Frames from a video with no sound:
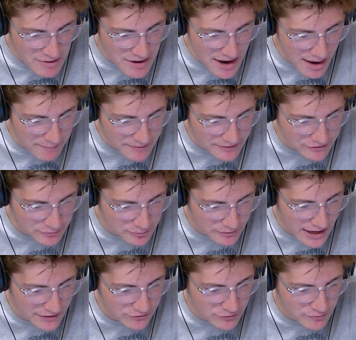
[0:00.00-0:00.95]
not be
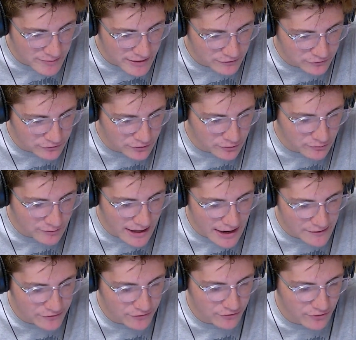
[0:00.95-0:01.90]
surprised if Minnesota
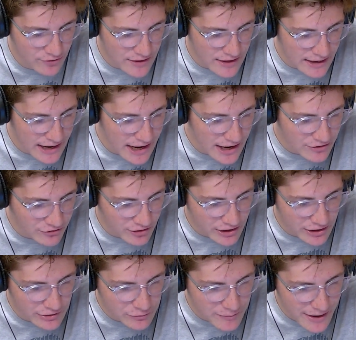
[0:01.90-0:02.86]
rises to the occasion
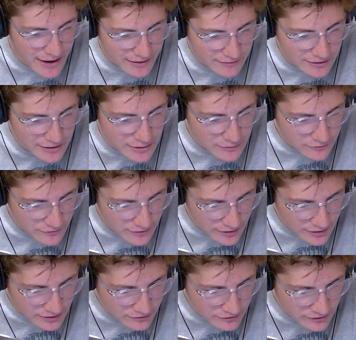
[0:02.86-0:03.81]
and goes back to
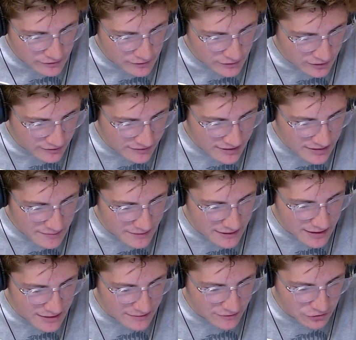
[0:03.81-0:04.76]
Houston, because they're a team,
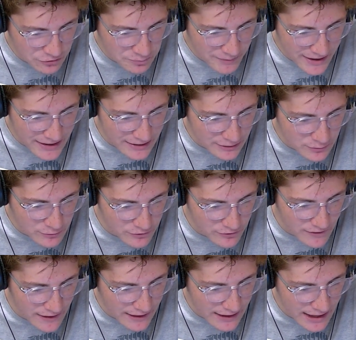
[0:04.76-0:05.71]
despite
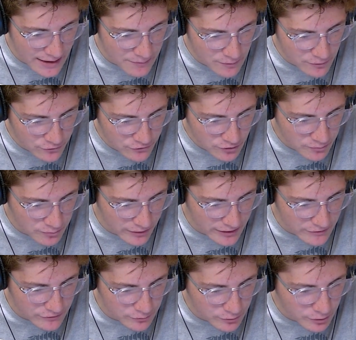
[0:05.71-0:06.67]
losing that game, they're still
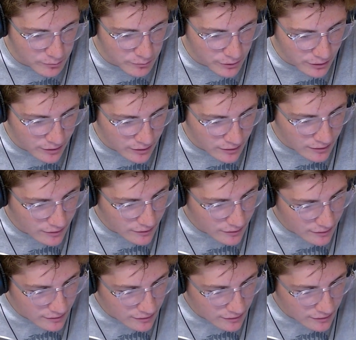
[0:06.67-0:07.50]
playing some good ball.